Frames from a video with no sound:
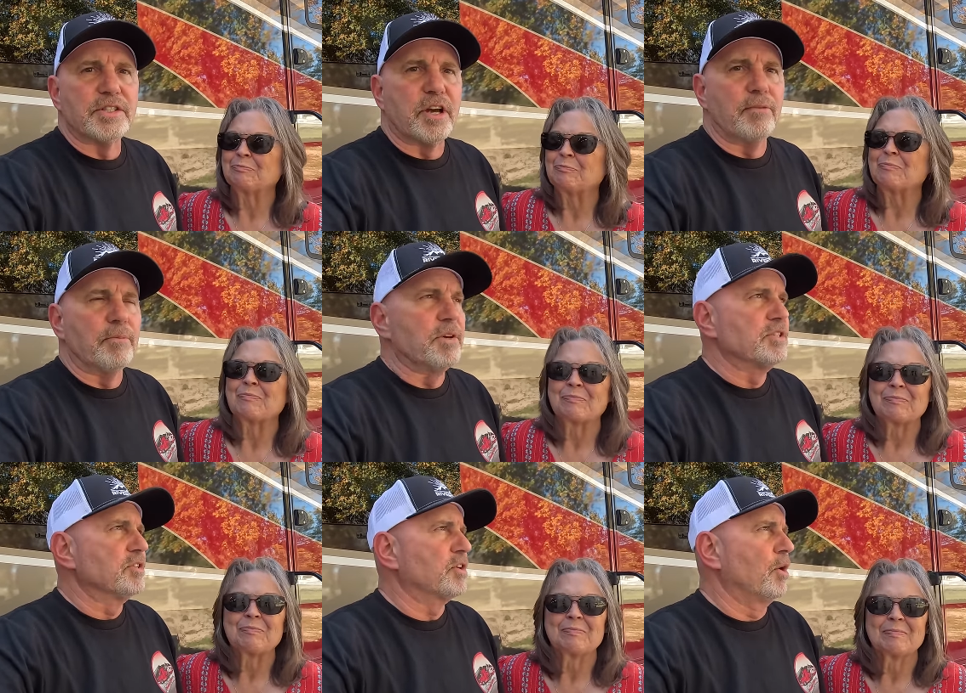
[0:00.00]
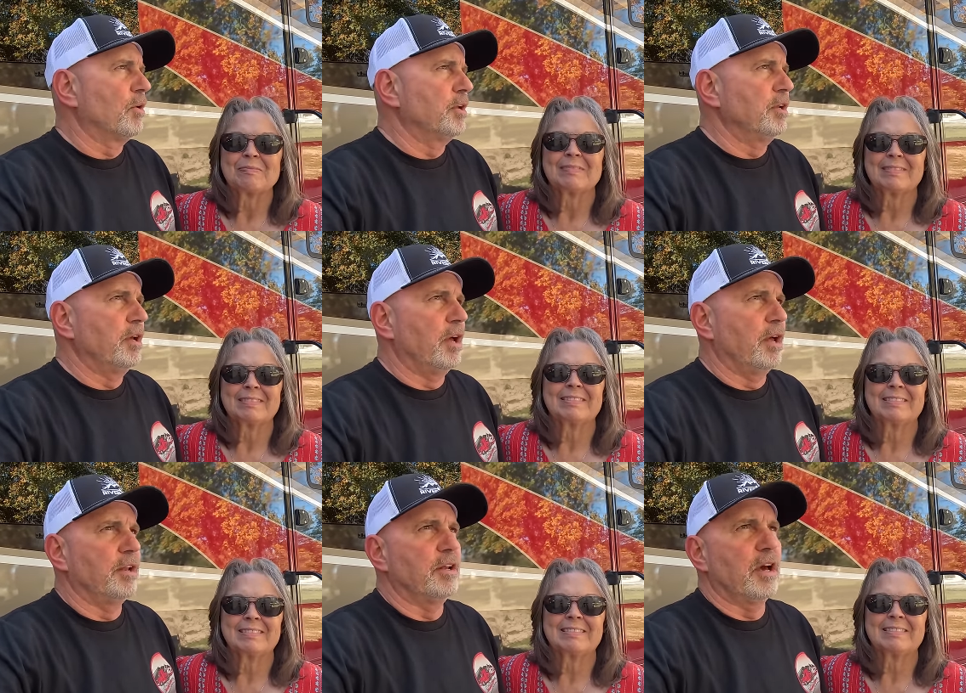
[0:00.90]
Speaker 1: consignment business going,
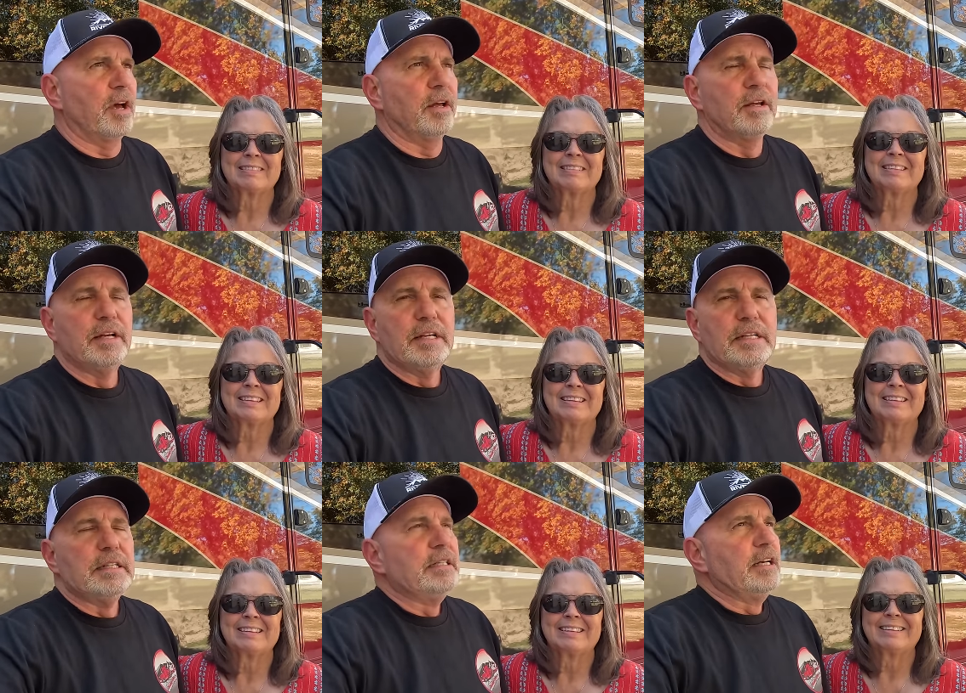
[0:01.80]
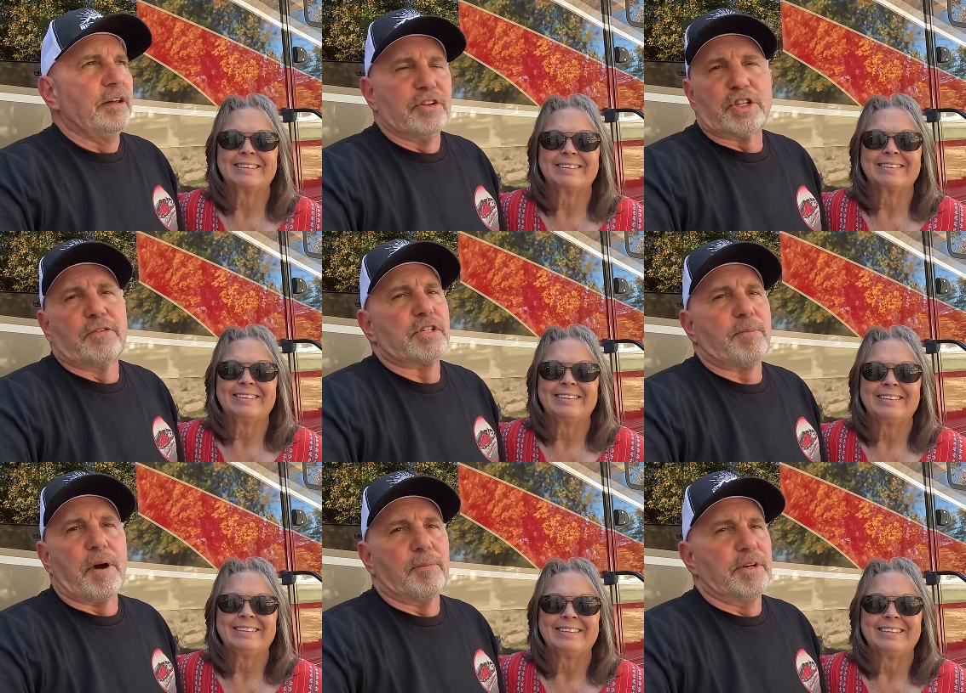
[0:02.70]
and uh, and the service
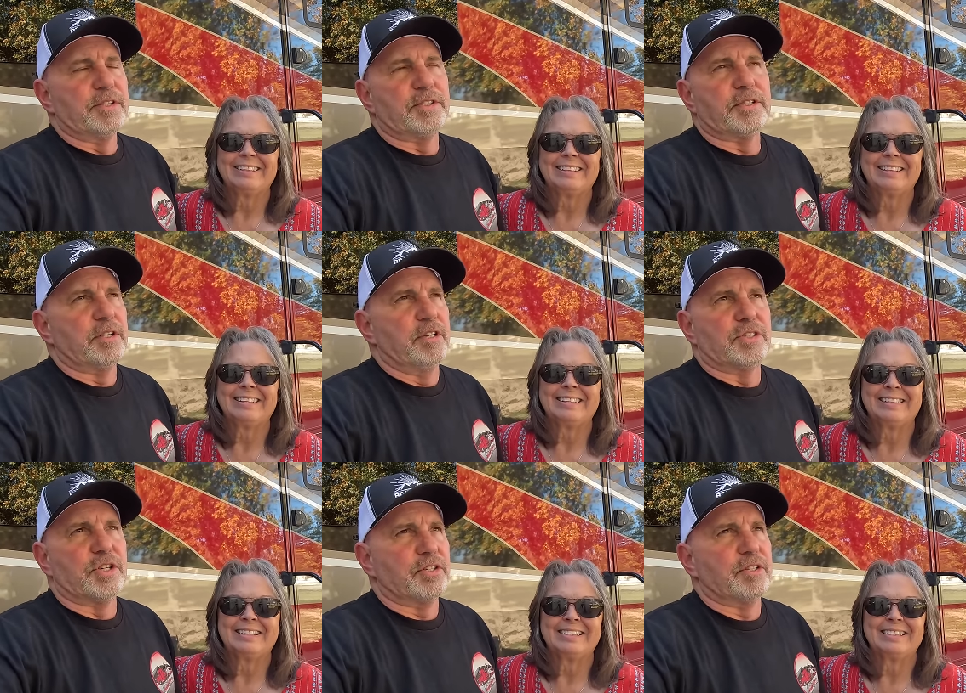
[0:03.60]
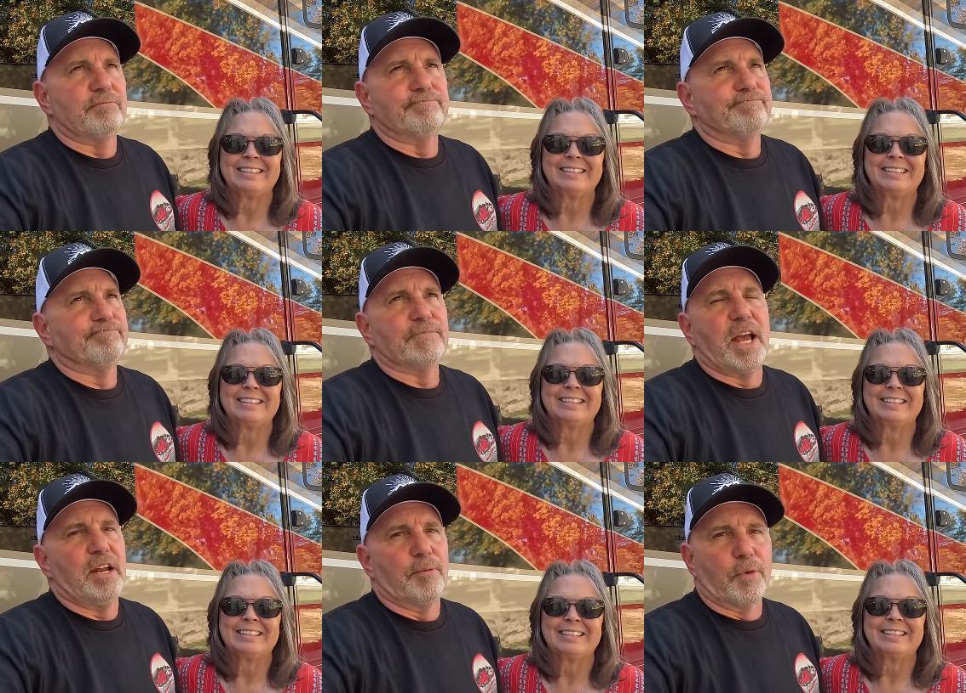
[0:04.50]
department is is just
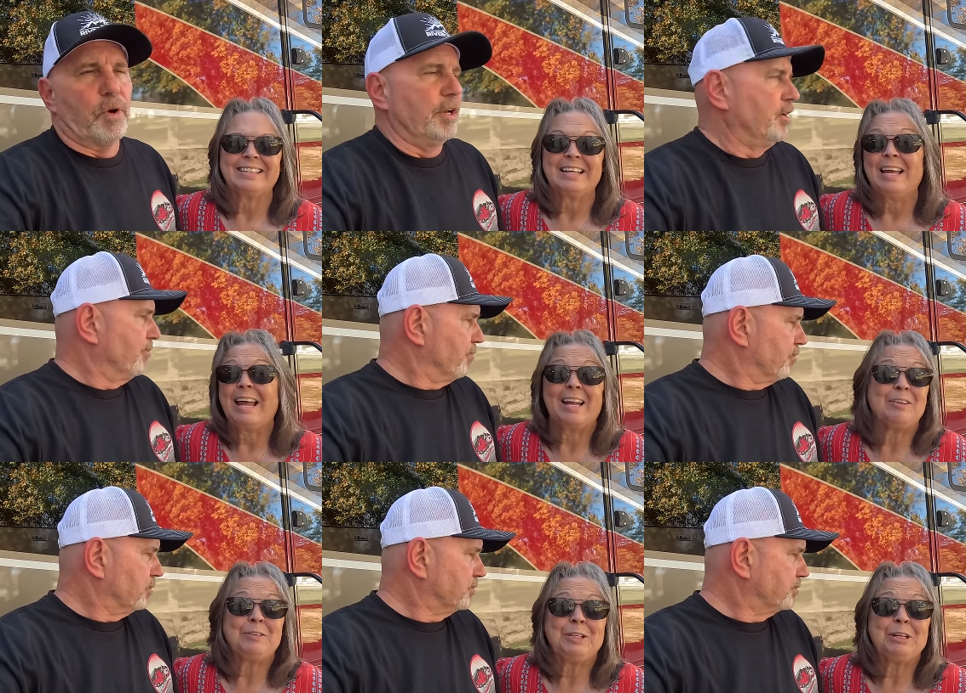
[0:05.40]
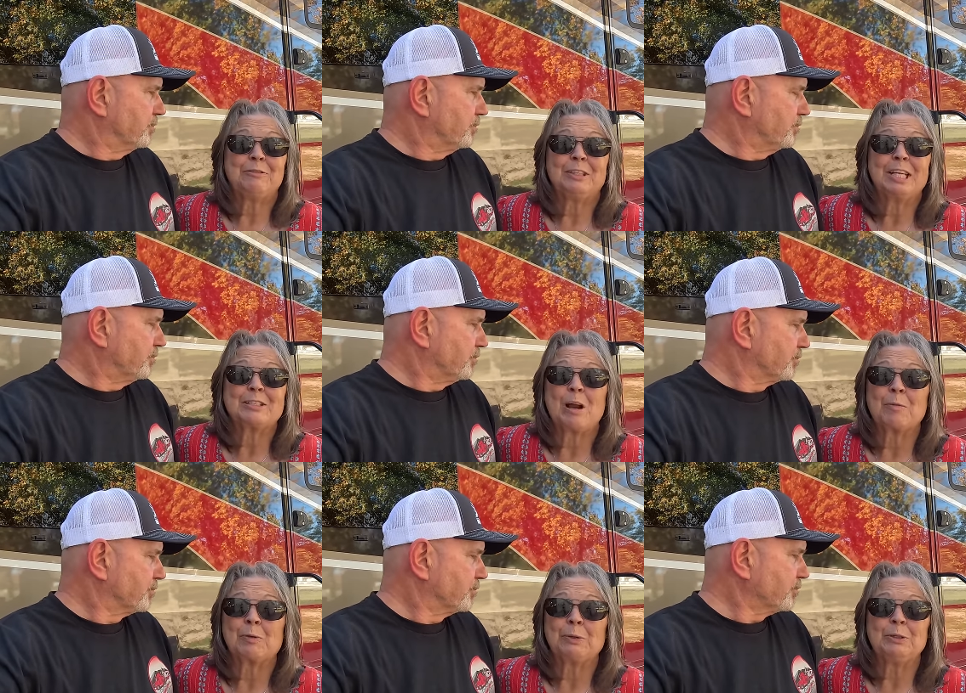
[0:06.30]
a number one.
Speaker 2: Yeah, if you need a Flex
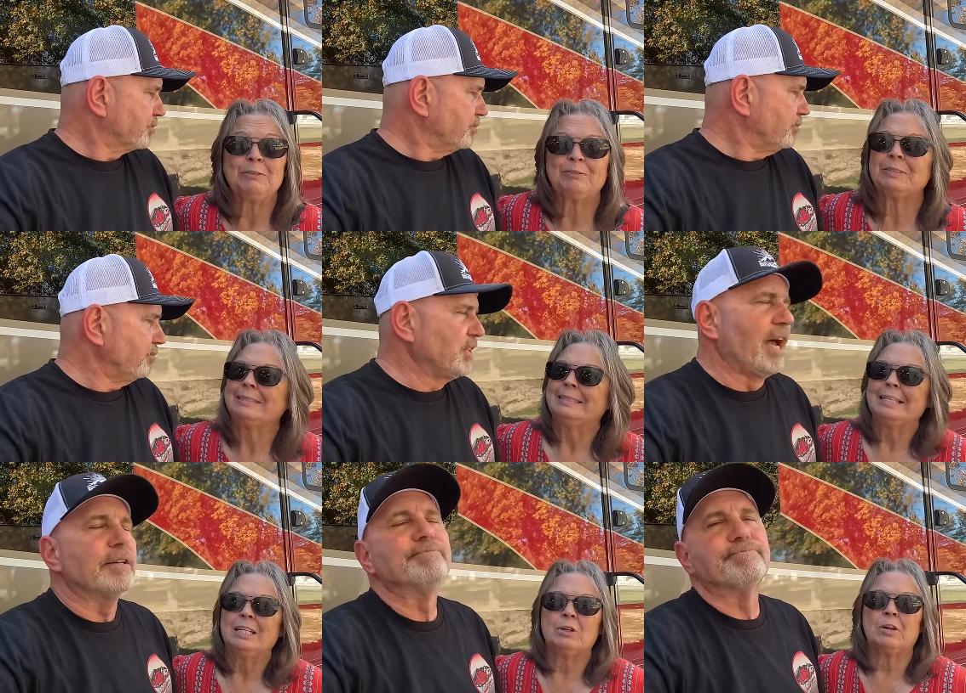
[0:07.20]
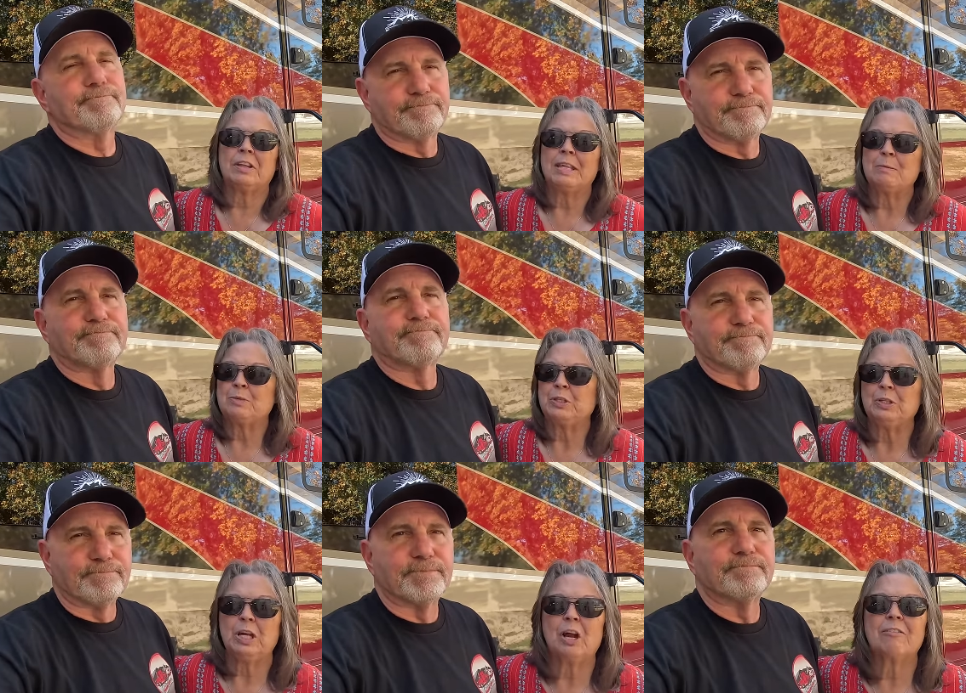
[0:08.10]
Armor roof, yeah, go to them too.
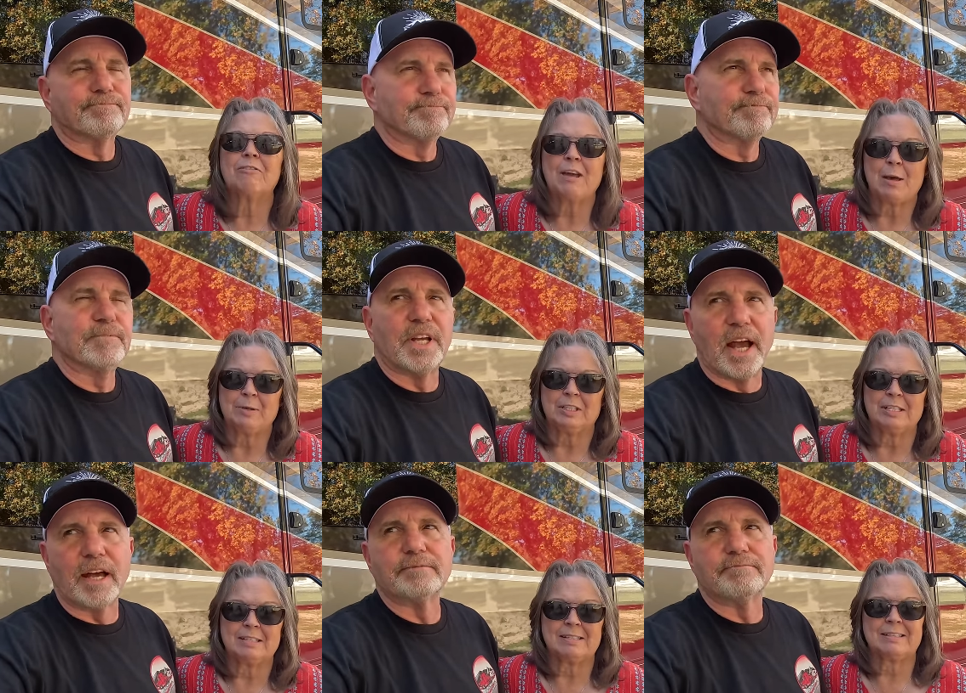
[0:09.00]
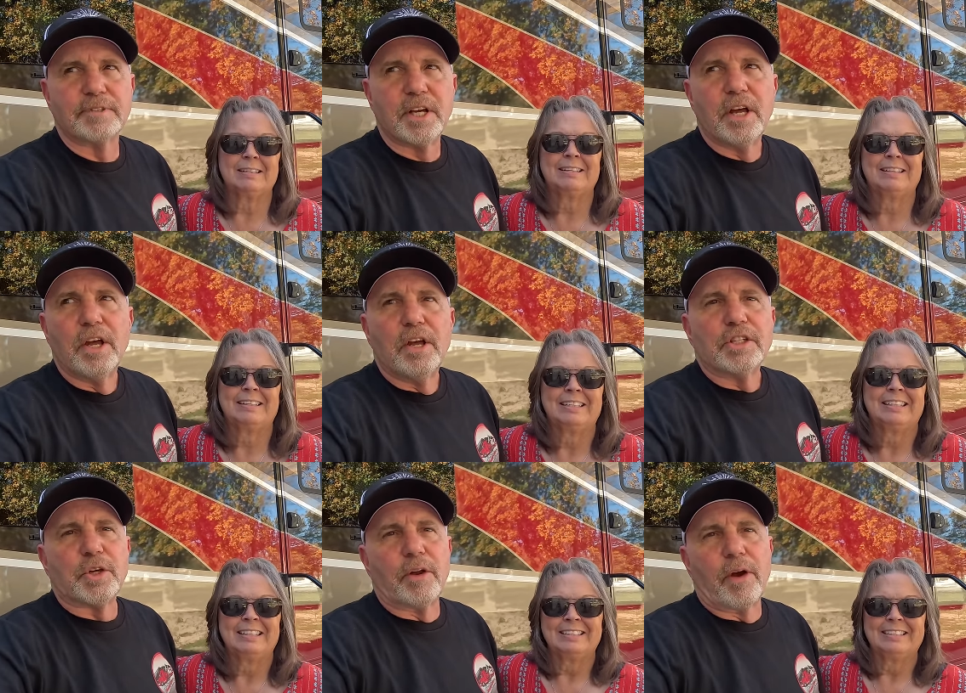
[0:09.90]
They are fabulous. Yeah.
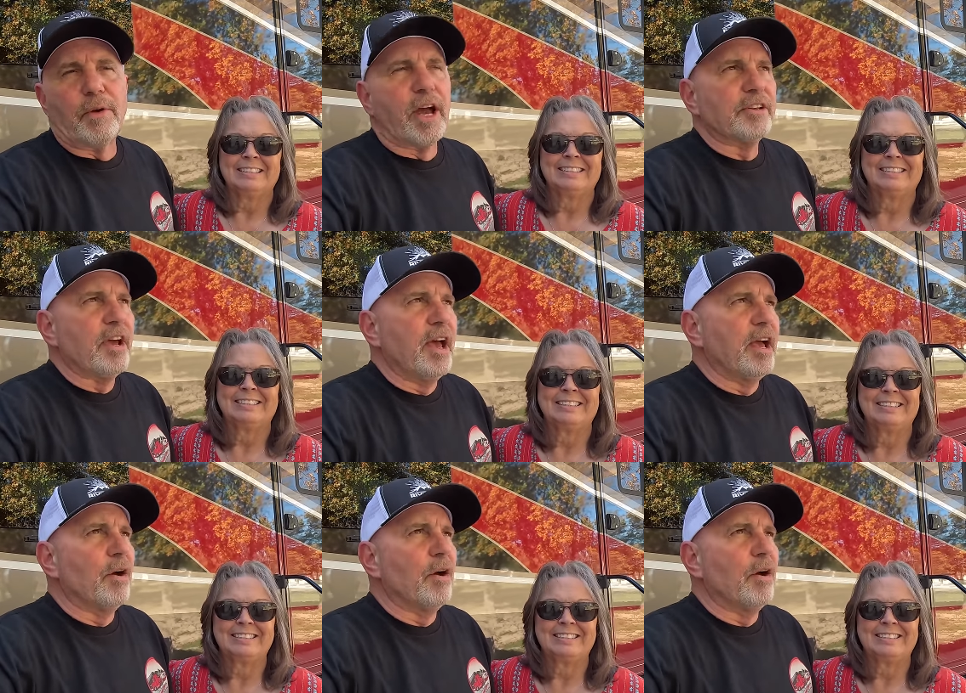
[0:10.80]
Speaker 1: So anyway, we got to hang